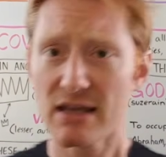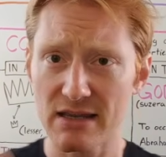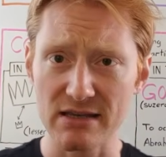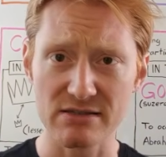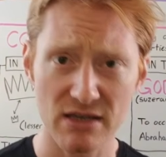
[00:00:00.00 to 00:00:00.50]

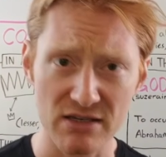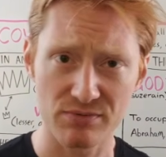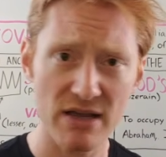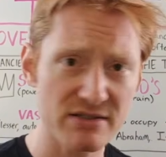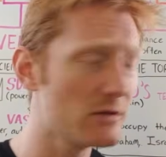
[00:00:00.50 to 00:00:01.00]
He's
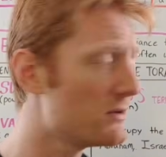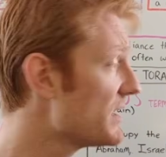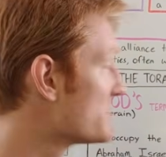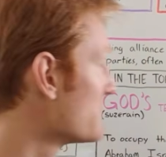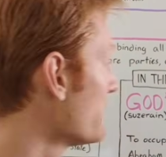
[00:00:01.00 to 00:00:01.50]
rescued
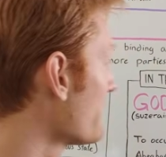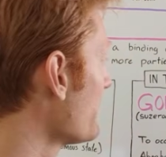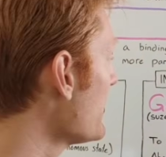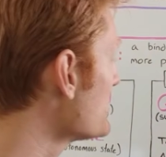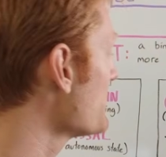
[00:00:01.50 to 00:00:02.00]
Israel
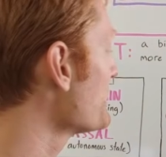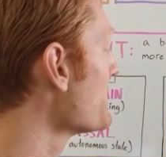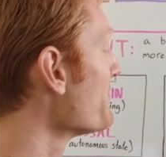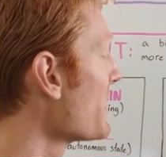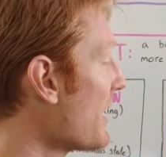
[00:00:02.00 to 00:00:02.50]
from Egypt,
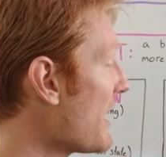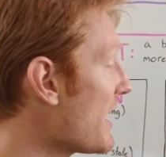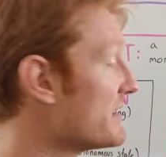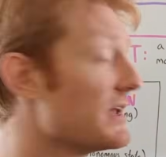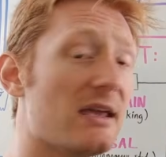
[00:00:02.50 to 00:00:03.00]

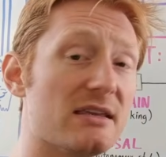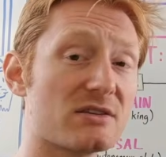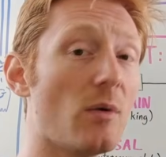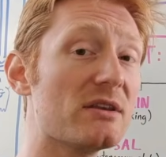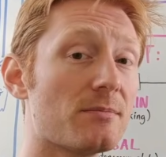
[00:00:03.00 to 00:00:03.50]
and he's
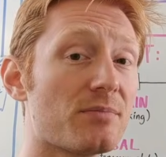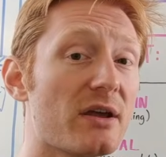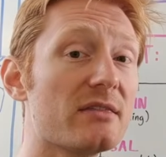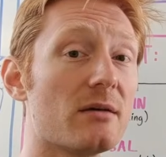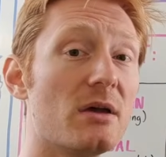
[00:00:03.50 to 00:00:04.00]
going to
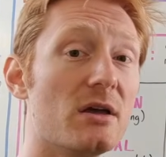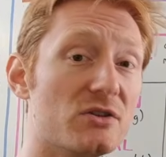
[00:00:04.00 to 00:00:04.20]
bring them